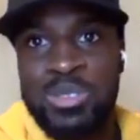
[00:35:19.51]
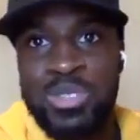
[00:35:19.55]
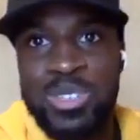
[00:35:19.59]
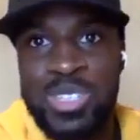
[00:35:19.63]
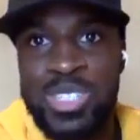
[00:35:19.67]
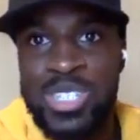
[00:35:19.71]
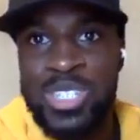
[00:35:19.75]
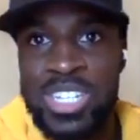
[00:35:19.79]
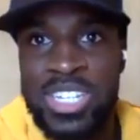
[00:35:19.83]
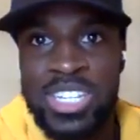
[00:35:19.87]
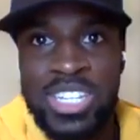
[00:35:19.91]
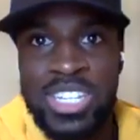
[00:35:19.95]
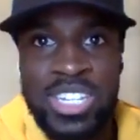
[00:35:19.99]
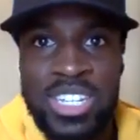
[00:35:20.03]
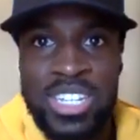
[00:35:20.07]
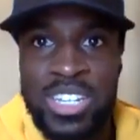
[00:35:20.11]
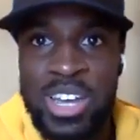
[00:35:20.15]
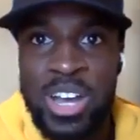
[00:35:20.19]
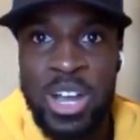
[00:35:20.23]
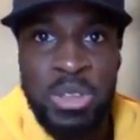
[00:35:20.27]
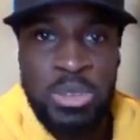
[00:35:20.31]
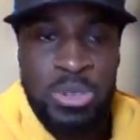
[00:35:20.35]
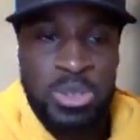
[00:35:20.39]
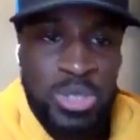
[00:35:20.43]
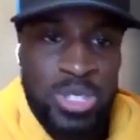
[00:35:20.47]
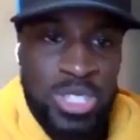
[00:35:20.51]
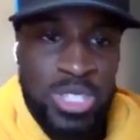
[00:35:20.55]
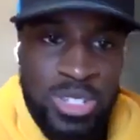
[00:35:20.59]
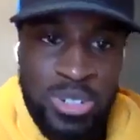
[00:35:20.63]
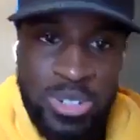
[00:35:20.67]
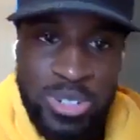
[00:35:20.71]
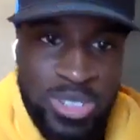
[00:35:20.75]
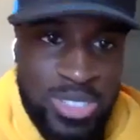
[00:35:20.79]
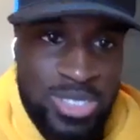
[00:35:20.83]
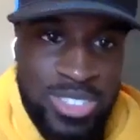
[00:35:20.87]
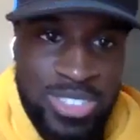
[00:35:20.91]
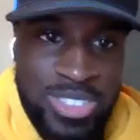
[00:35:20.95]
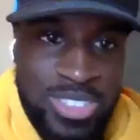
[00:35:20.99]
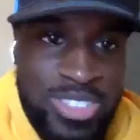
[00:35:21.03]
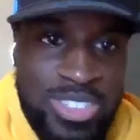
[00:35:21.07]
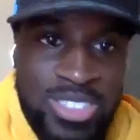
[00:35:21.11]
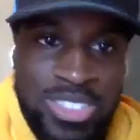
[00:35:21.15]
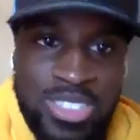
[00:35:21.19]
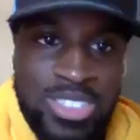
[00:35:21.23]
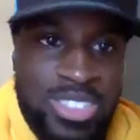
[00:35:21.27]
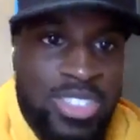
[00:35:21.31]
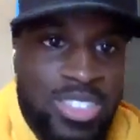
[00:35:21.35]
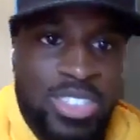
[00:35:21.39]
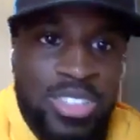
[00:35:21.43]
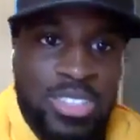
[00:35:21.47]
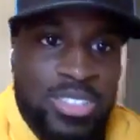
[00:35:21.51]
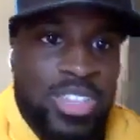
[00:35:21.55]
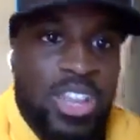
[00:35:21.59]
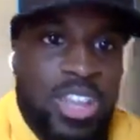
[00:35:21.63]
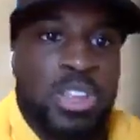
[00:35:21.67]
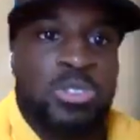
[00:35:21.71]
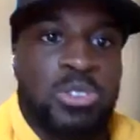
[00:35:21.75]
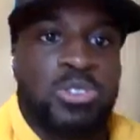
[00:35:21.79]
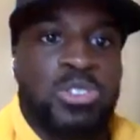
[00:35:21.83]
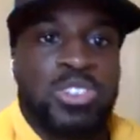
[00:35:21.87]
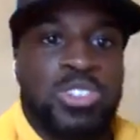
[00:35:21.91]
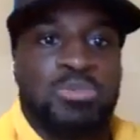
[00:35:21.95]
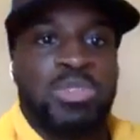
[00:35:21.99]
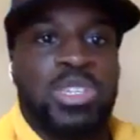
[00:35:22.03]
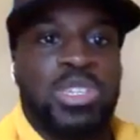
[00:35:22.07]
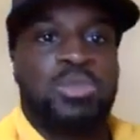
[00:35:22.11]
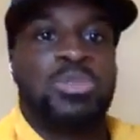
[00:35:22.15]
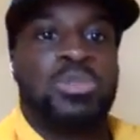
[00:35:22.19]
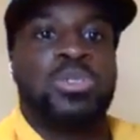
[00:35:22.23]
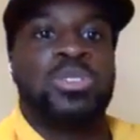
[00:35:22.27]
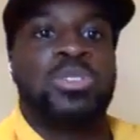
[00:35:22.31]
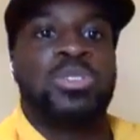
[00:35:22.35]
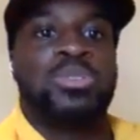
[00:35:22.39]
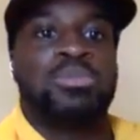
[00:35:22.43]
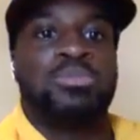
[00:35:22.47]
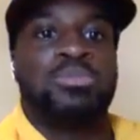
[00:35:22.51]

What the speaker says: seen hundreds of people